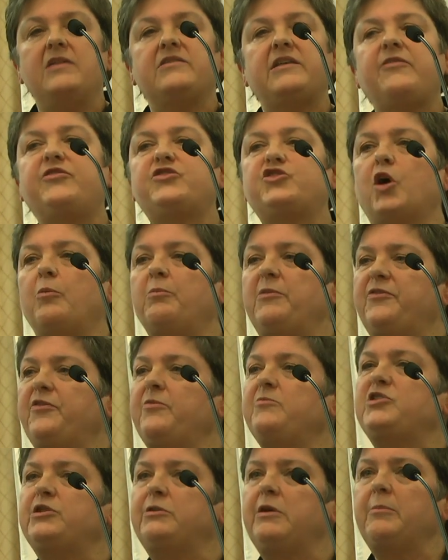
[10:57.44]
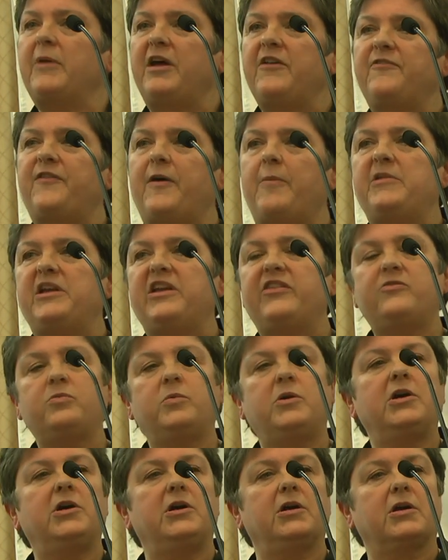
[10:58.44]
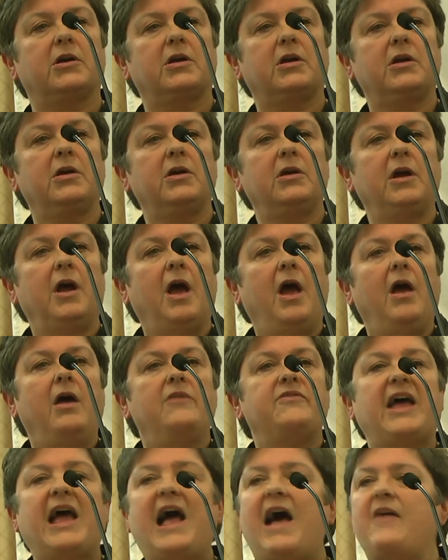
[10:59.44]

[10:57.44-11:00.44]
they've stopped me from doing my feminist work. They